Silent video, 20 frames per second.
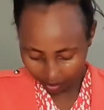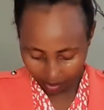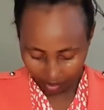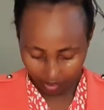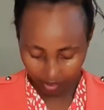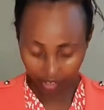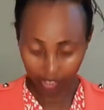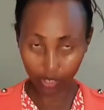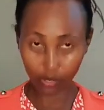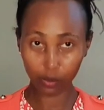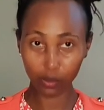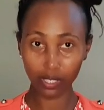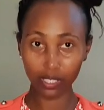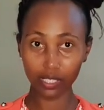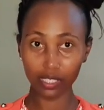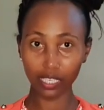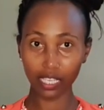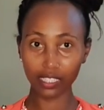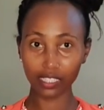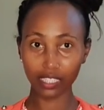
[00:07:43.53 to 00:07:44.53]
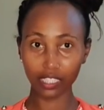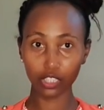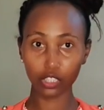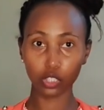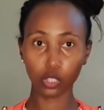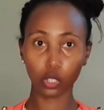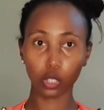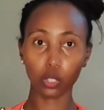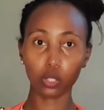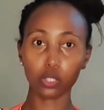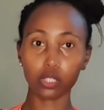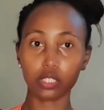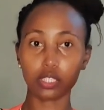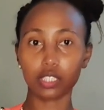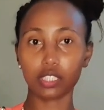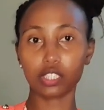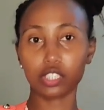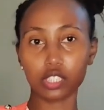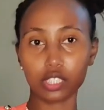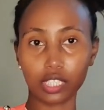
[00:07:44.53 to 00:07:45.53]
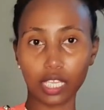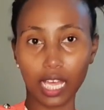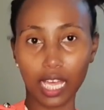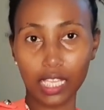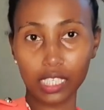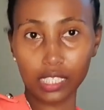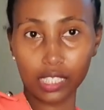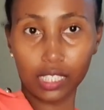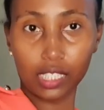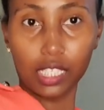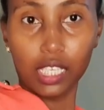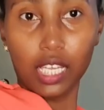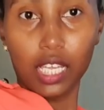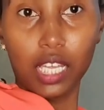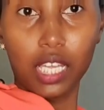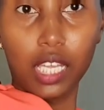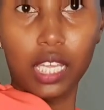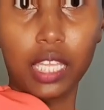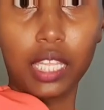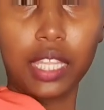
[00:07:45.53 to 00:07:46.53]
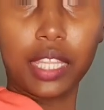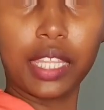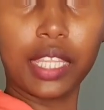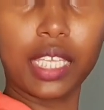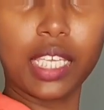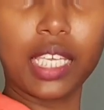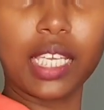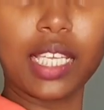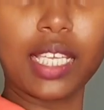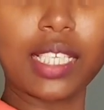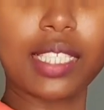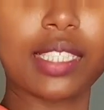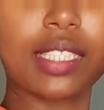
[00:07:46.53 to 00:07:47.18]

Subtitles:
this one doesn't close, it just has these